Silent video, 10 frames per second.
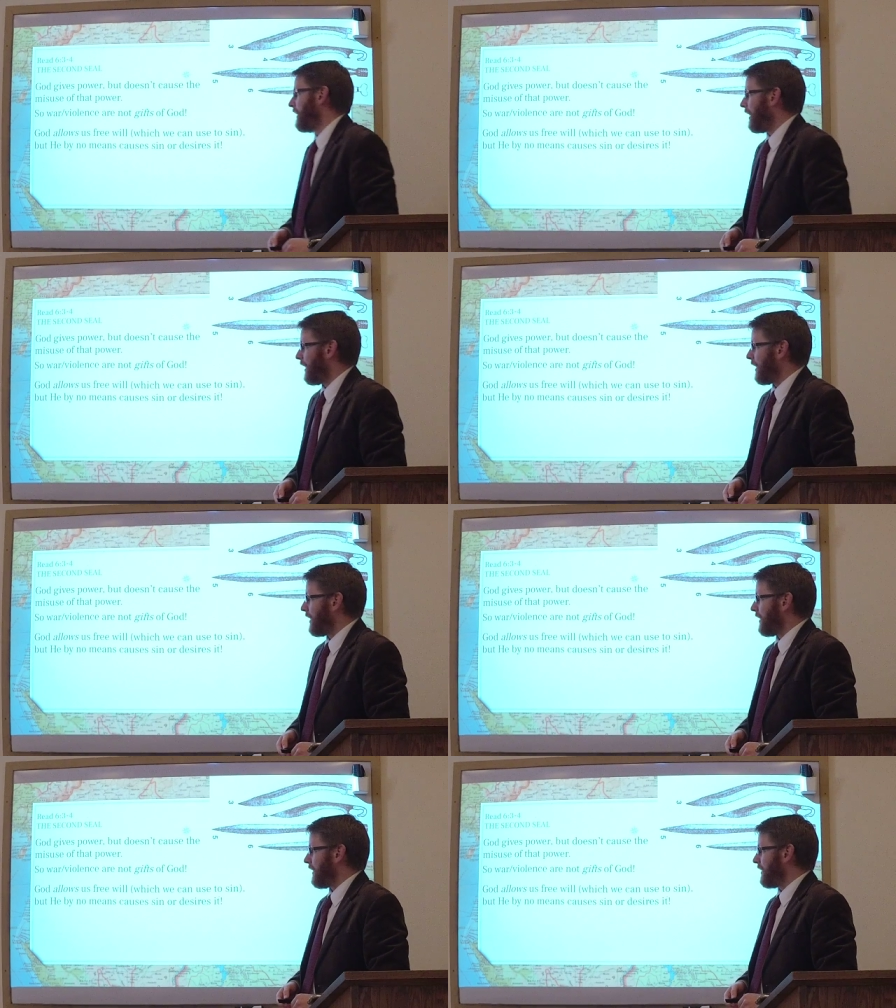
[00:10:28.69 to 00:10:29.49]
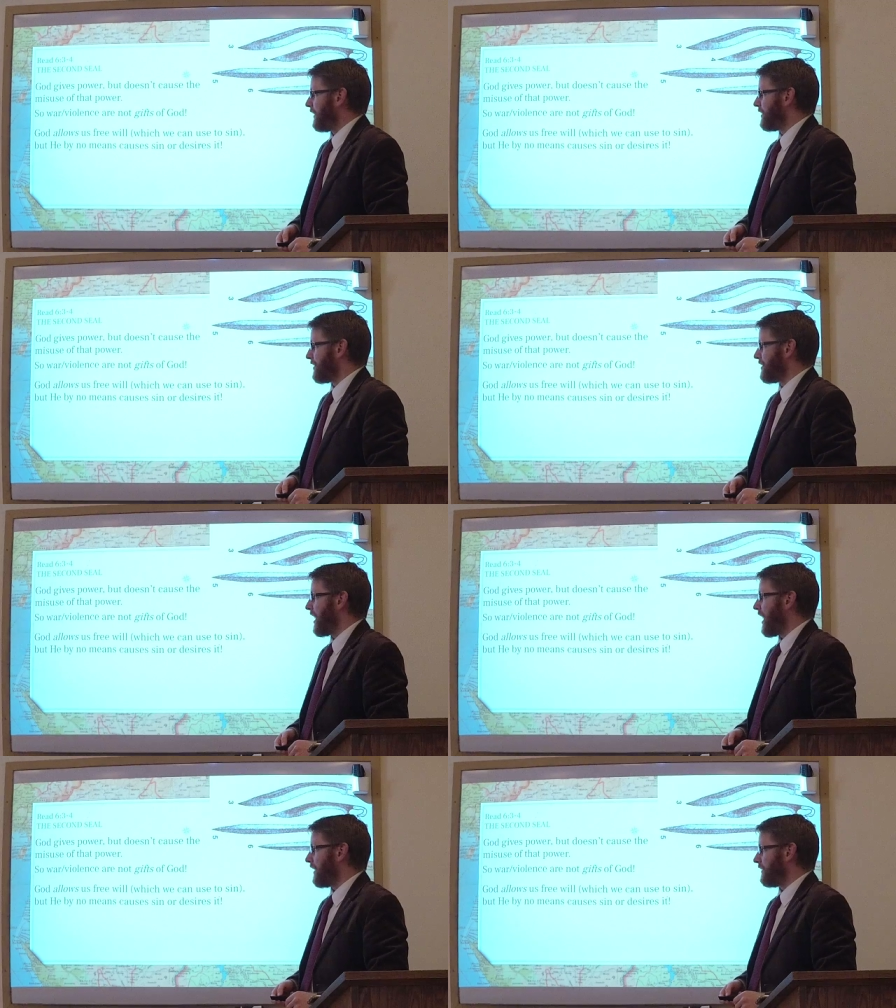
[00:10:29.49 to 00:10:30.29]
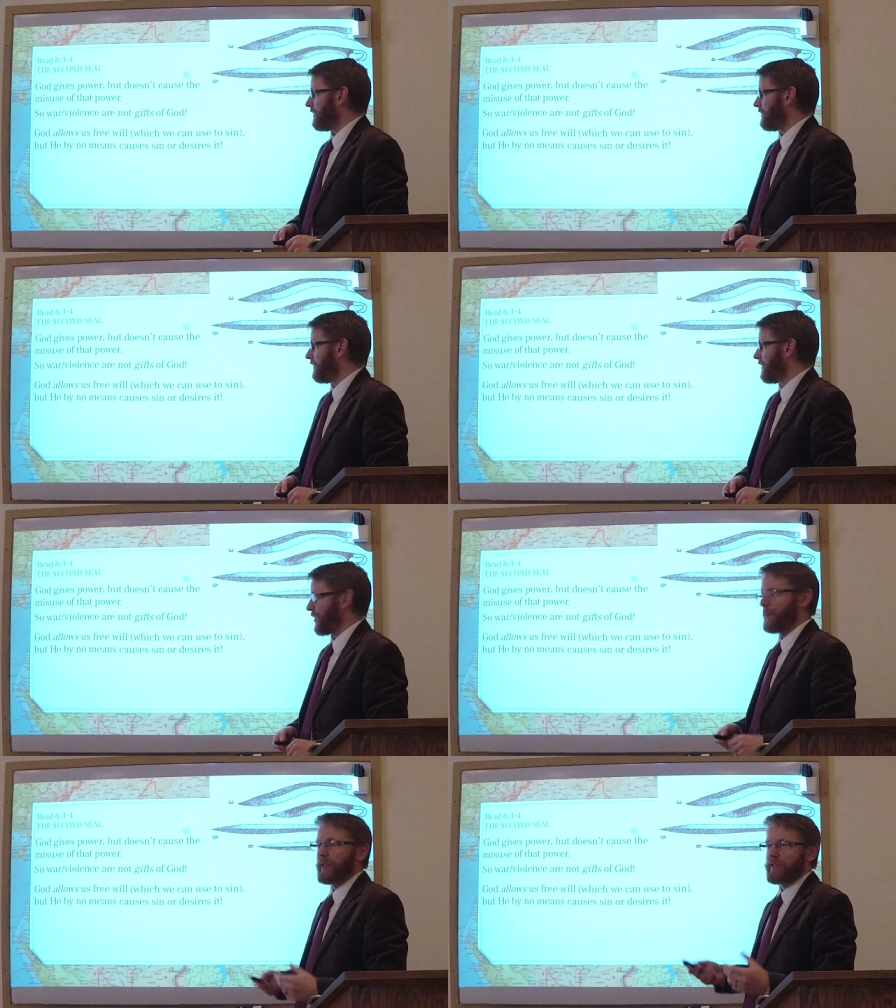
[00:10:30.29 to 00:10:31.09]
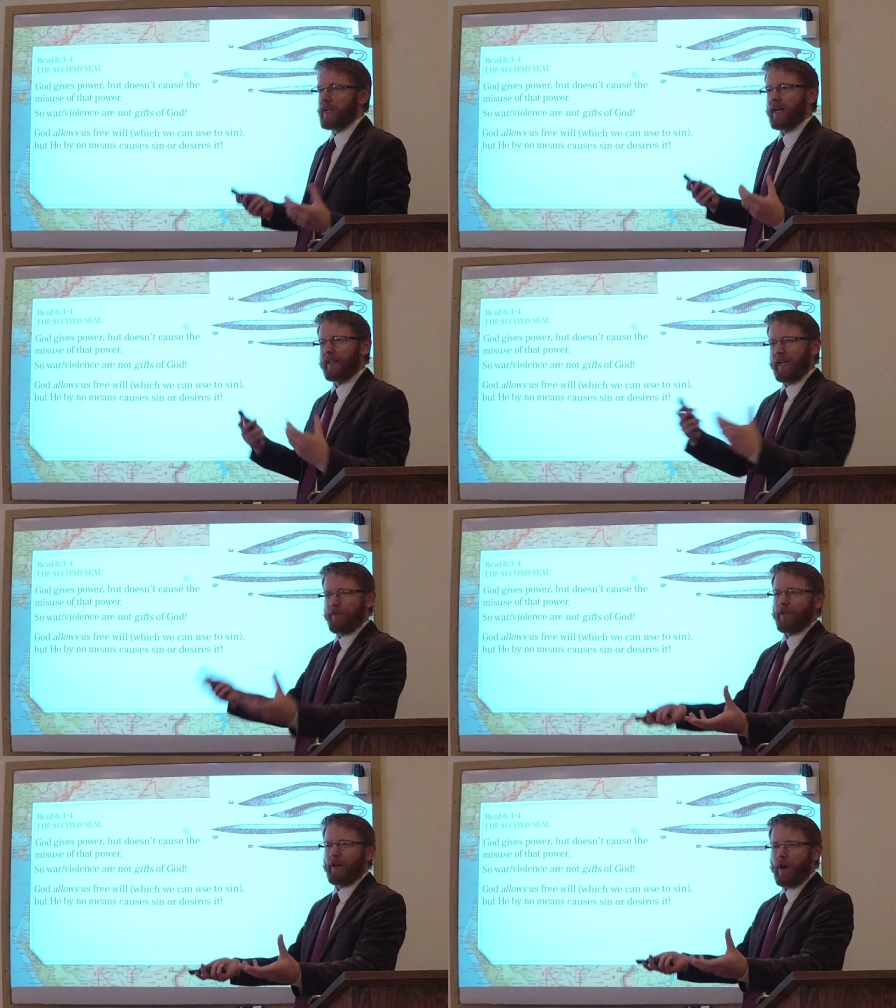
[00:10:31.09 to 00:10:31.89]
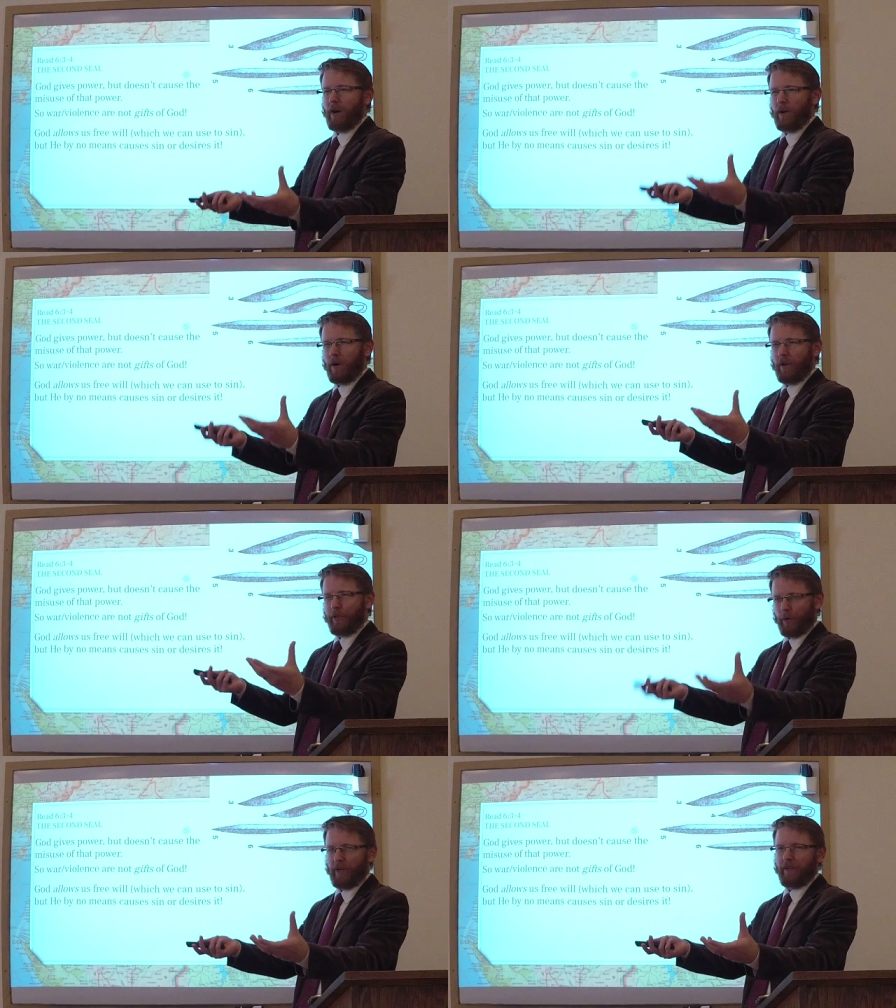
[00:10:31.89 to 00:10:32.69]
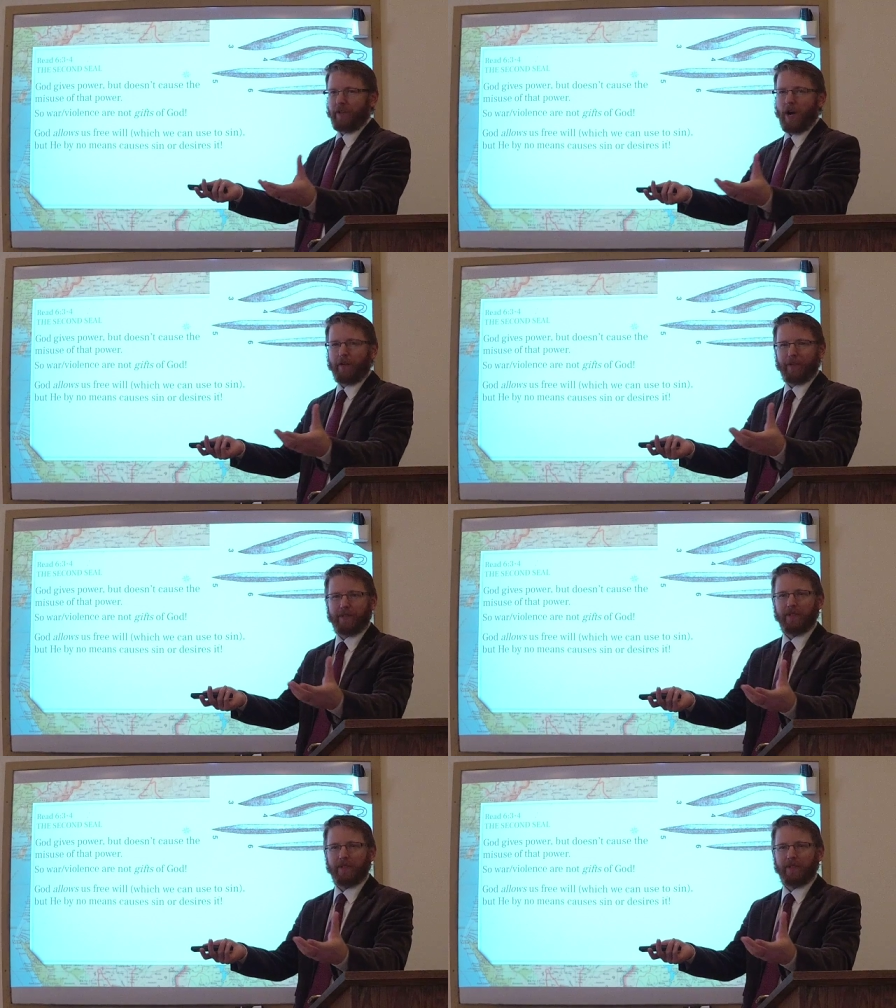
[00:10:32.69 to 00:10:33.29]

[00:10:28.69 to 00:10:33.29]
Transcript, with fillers: Uh, he does not, just because God gave the authority of the office,